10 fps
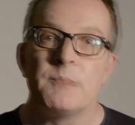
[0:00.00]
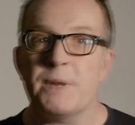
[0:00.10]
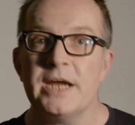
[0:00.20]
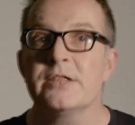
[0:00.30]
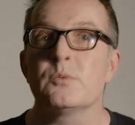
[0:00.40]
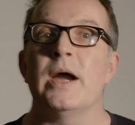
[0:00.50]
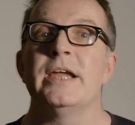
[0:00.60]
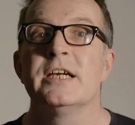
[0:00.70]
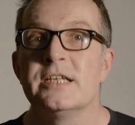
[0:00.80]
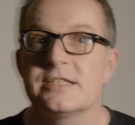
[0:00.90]
But either
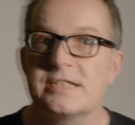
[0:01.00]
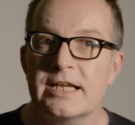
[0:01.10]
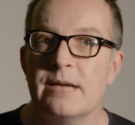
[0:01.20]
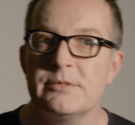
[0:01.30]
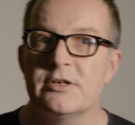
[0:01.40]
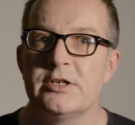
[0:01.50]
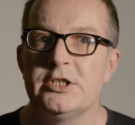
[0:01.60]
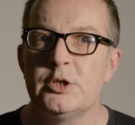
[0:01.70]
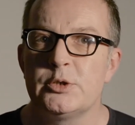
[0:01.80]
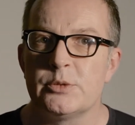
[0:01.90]
way, setting up your own
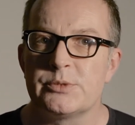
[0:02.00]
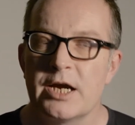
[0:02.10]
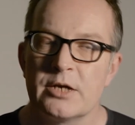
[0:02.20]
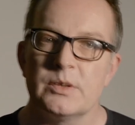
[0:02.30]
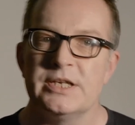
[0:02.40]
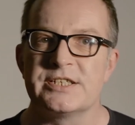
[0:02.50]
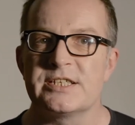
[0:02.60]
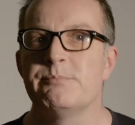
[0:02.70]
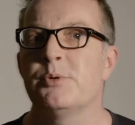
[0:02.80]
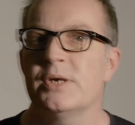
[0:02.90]
YouTube channel is
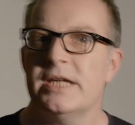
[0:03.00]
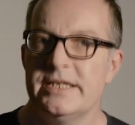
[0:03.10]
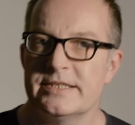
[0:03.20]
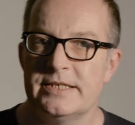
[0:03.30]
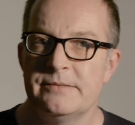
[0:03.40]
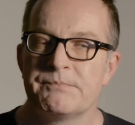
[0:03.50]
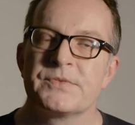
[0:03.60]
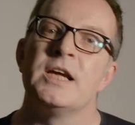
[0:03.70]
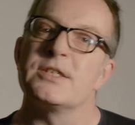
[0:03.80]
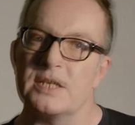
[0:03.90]
simple and easy.
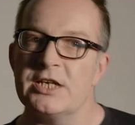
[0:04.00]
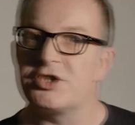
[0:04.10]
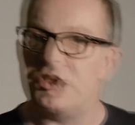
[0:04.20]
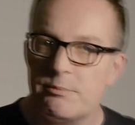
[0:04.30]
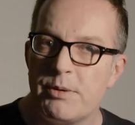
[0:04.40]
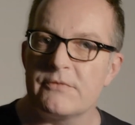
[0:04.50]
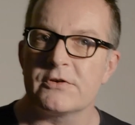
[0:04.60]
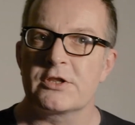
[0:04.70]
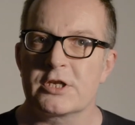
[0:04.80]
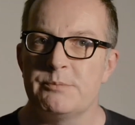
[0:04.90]
So let's jump over
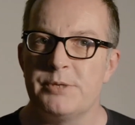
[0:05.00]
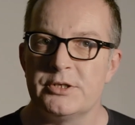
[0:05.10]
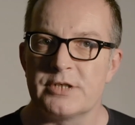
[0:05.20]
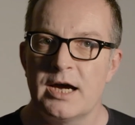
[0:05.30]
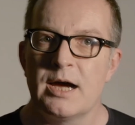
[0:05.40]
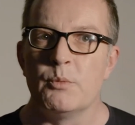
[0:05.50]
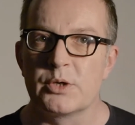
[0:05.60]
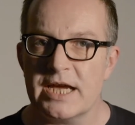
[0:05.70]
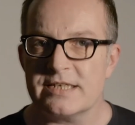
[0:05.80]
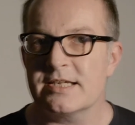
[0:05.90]
onto the computer, we'll
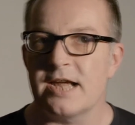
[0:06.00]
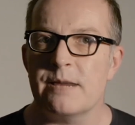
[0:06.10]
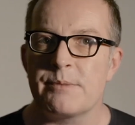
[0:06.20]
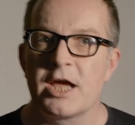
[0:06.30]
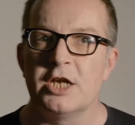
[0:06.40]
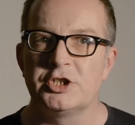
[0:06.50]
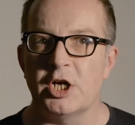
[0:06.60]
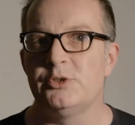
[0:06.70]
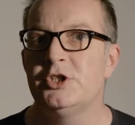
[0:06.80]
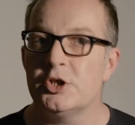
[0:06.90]
get set up and show
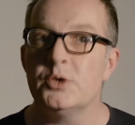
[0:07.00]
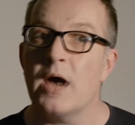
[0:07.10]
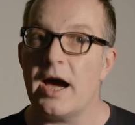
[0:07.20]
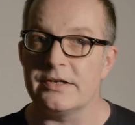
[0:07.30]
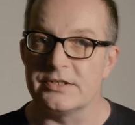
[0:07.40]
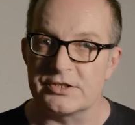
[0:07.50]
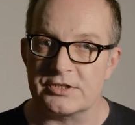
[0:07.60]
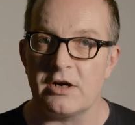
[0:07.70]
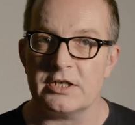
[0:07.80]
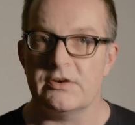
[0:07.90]
you how you can
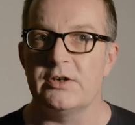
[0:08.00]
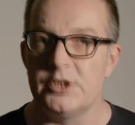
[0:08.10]
start your own